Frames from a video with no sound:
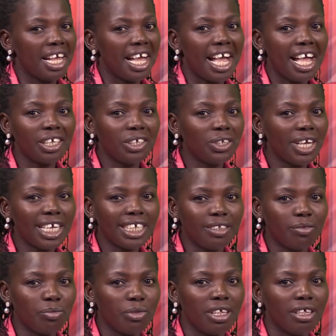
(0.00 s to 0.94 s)
And
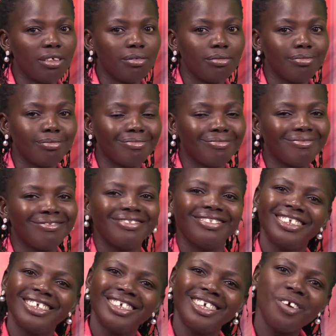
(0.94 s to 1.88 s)
trust me,
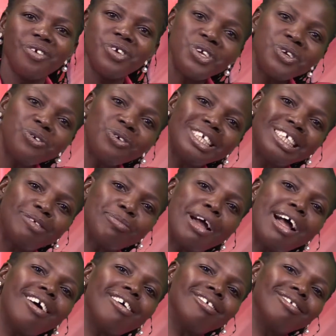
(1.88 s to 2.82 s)
you will
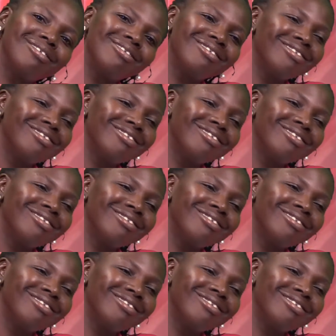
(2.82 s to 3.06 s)
smile.